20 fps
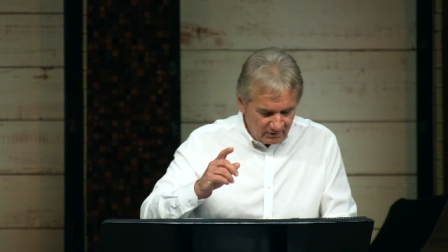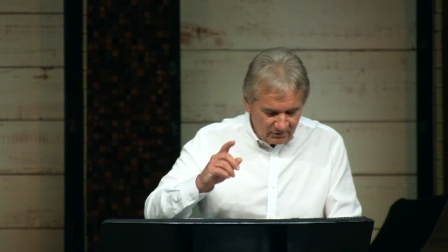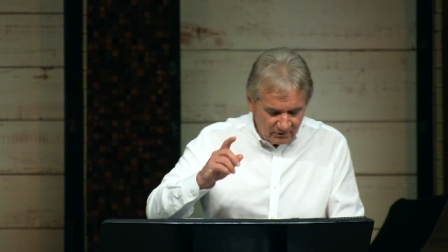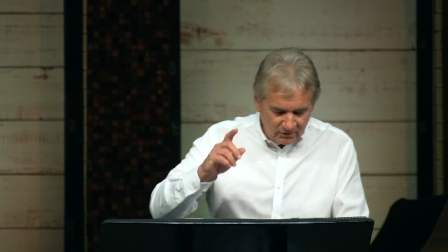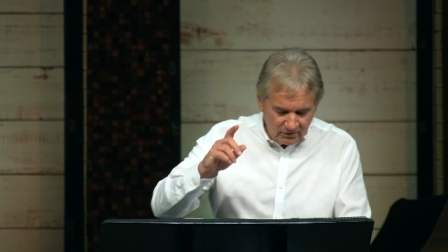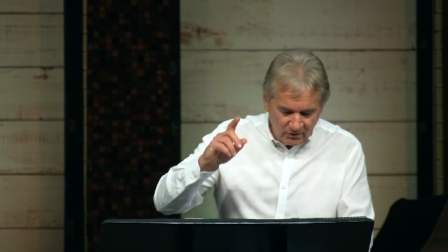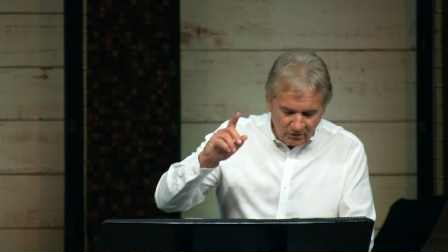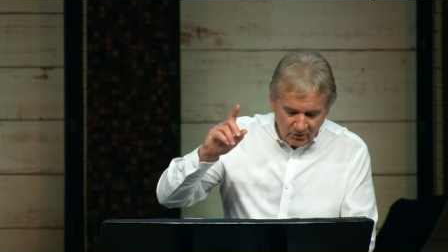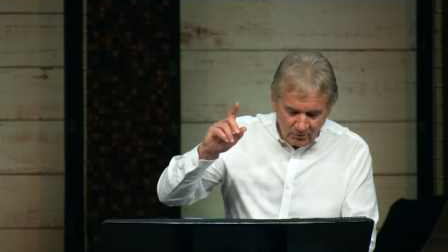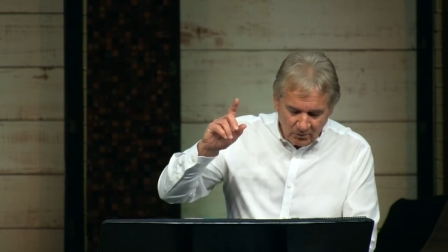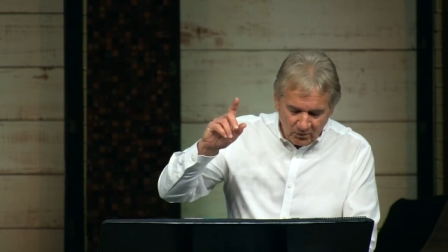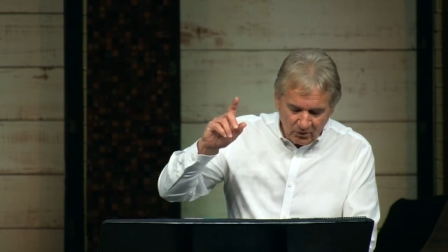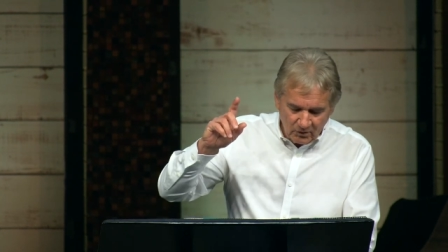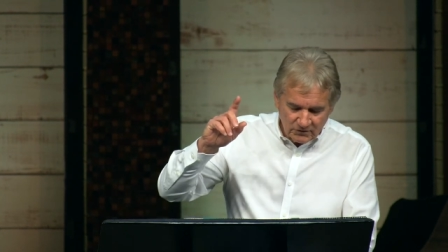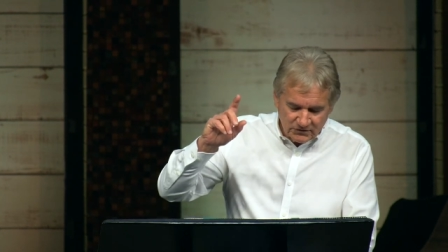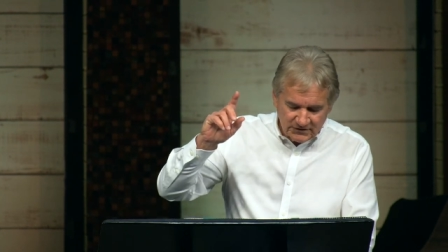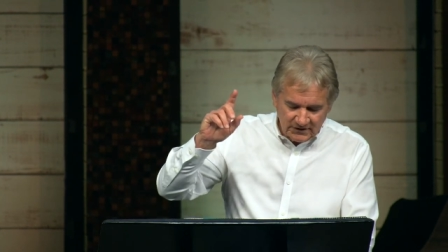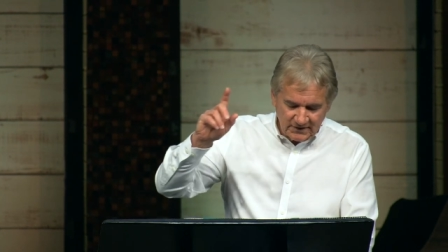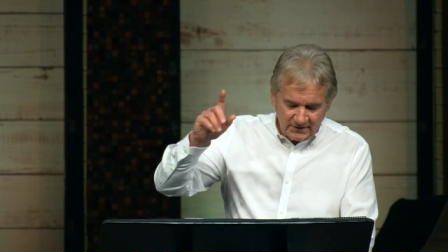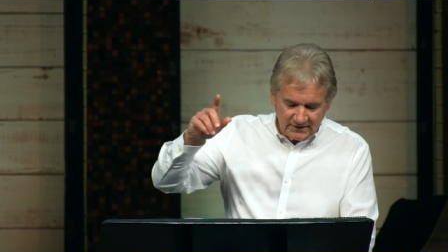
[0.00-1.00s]
no
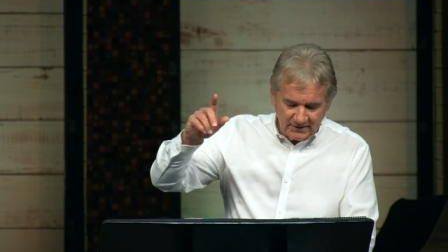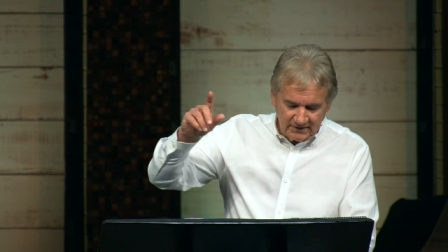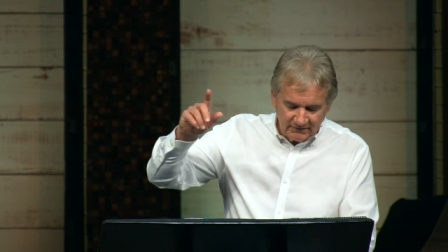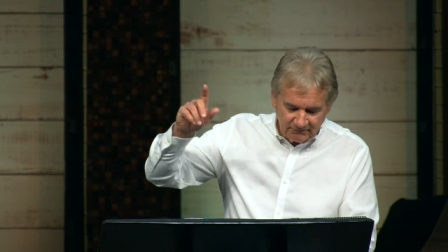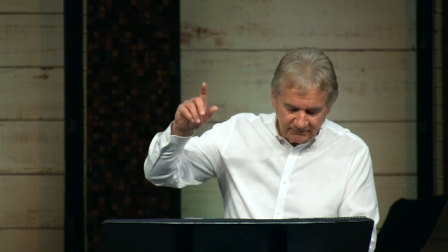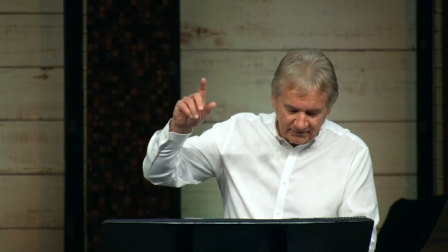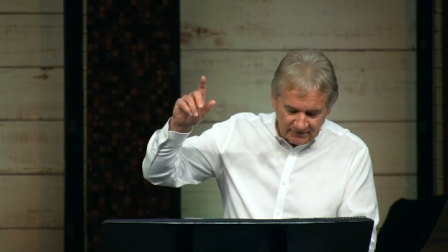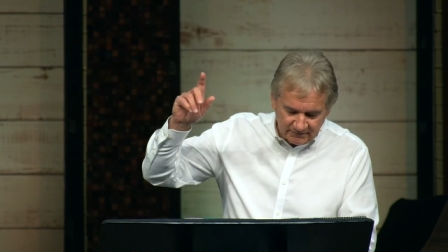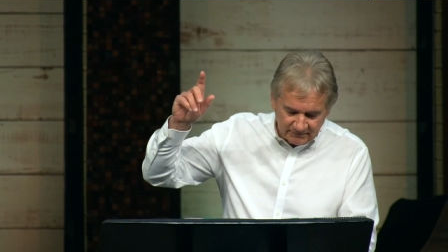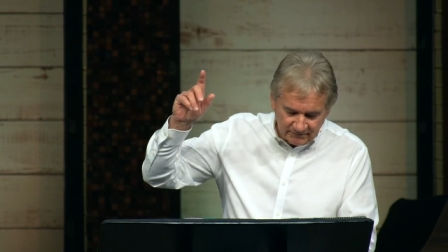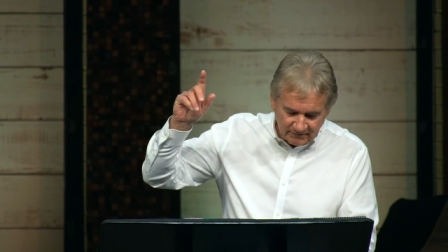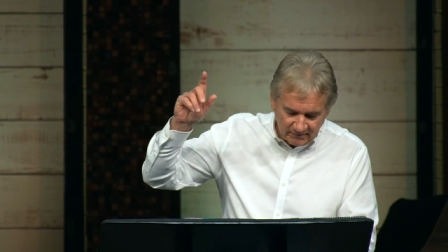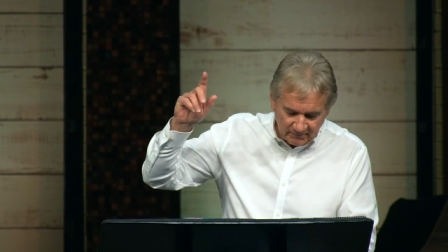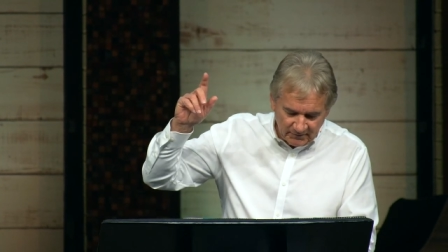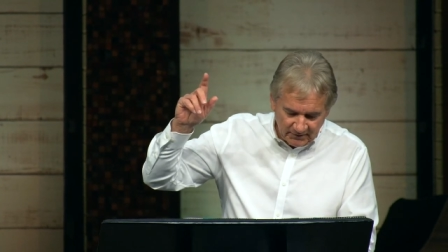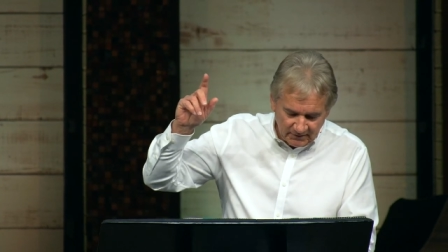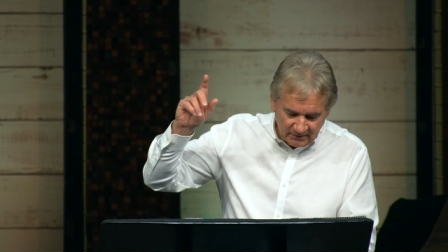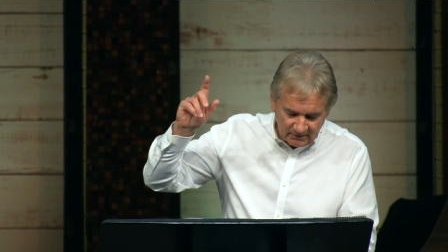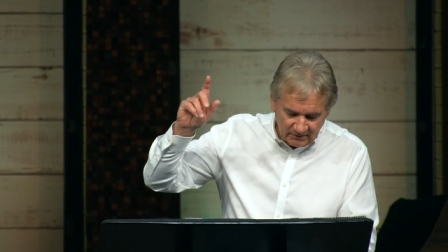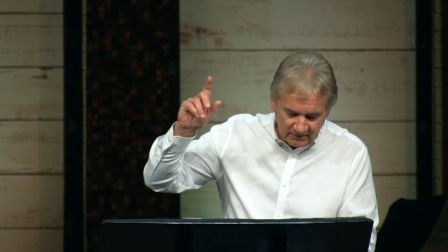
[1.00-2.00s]
more shall an infant
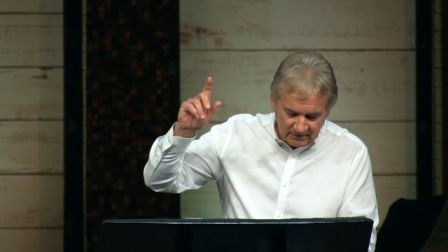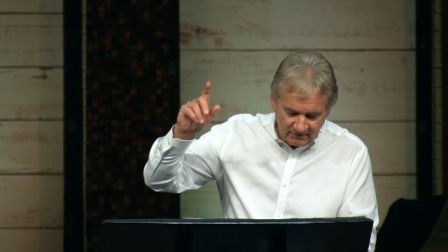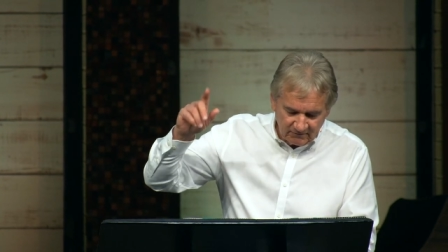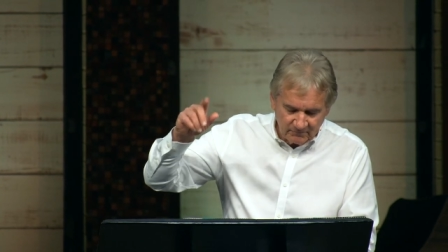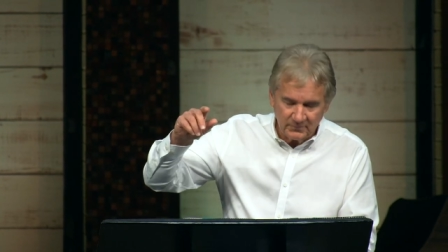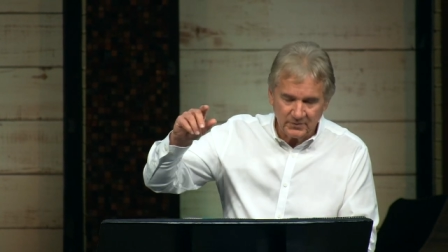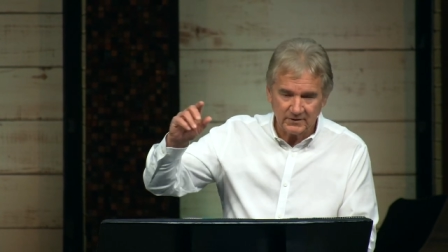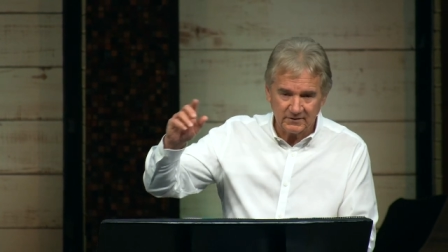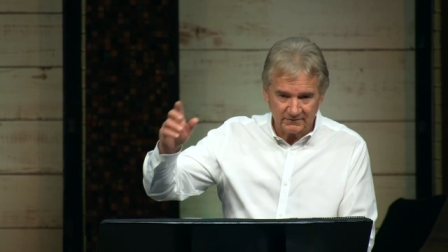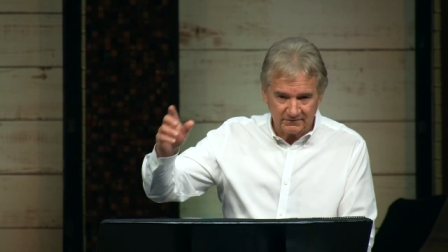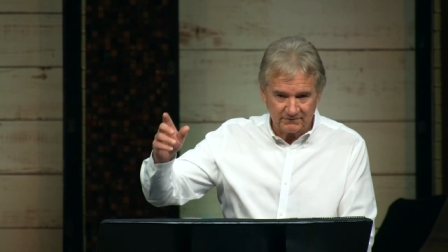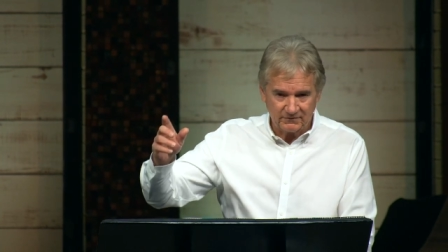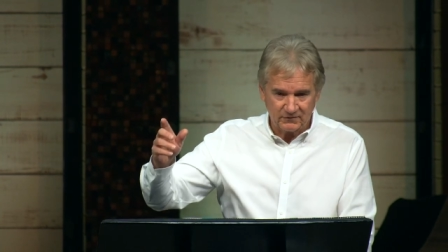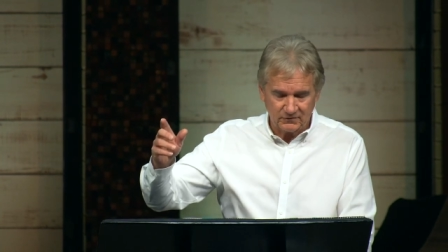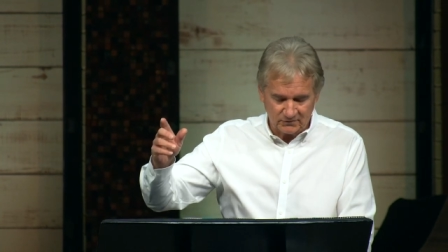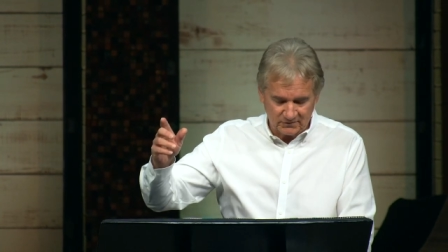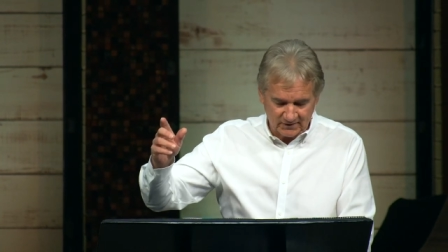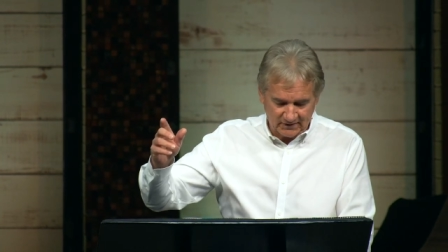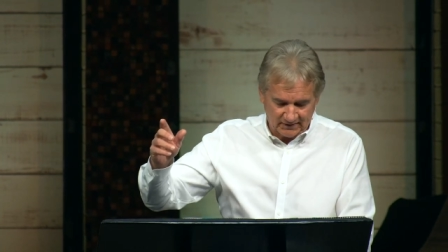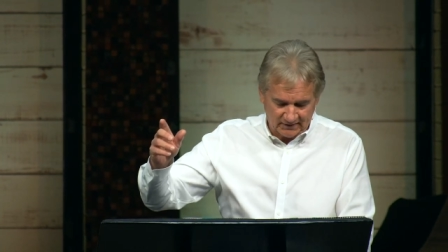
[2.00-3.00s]
from there live but a
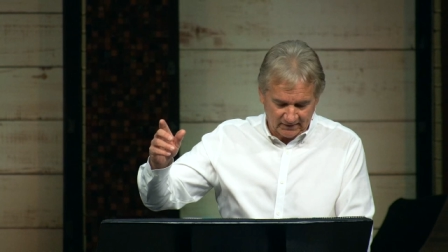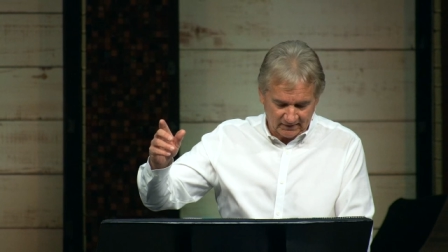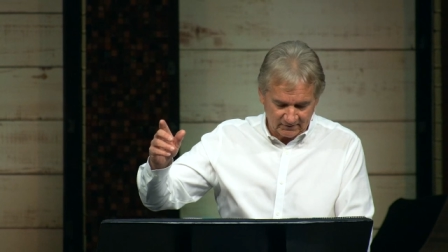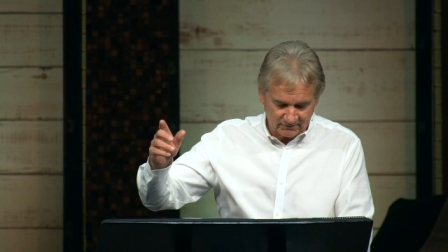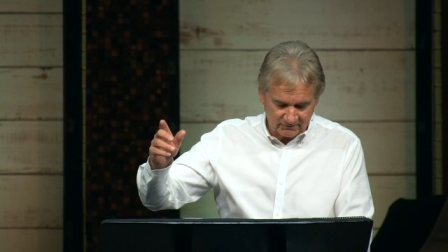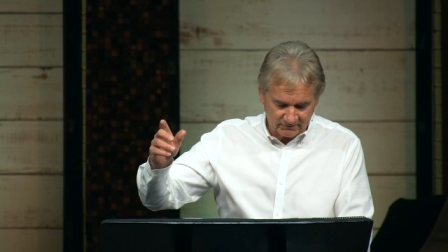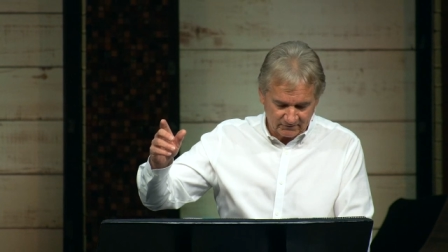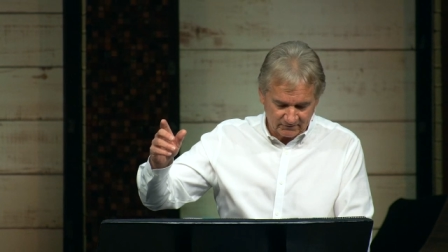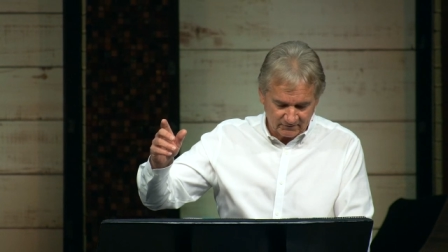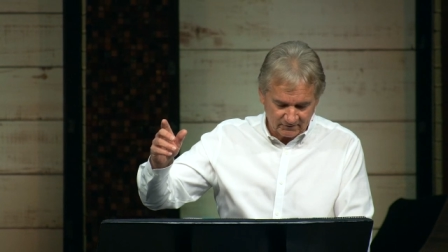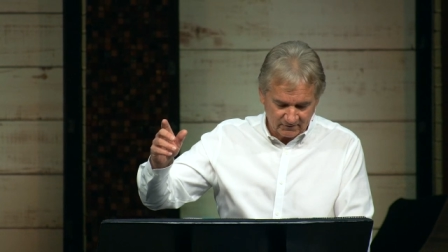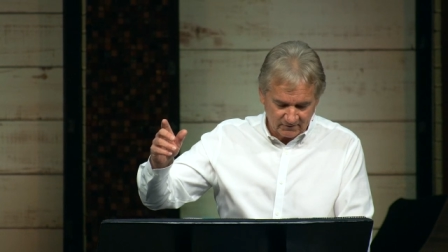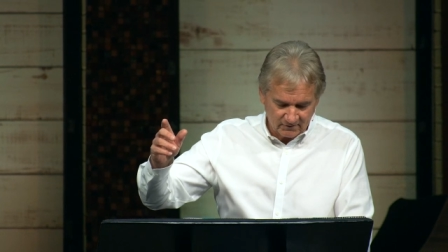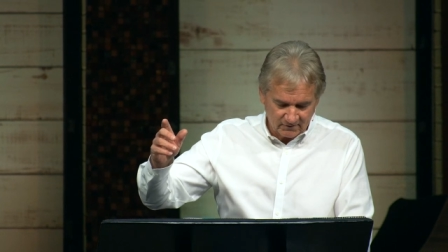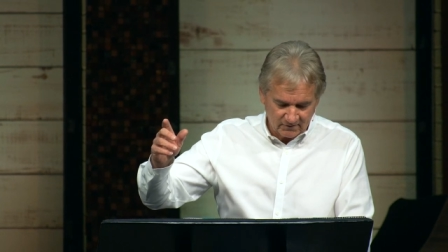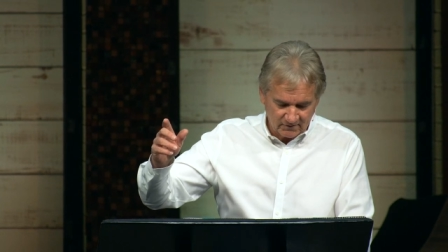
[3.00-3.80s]
few days.